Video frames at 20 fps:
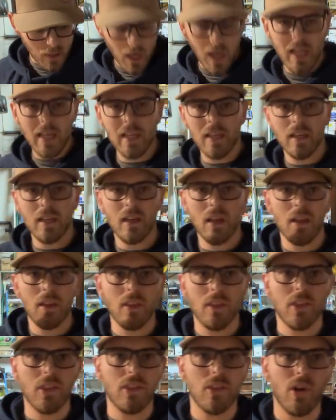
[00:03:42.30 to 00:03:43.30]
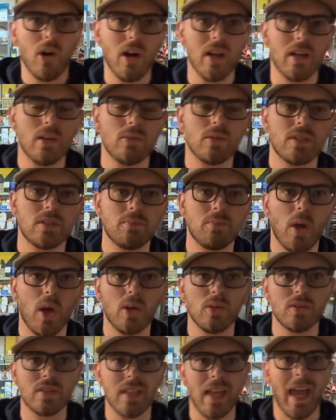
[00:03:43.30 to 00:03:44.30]
I thought it was
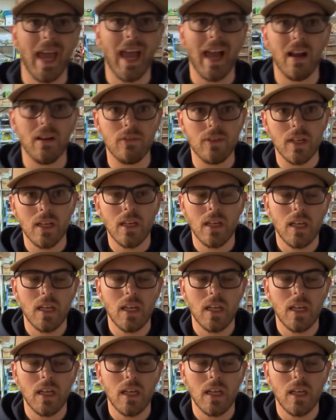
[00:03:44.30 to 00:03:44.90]
supposed to have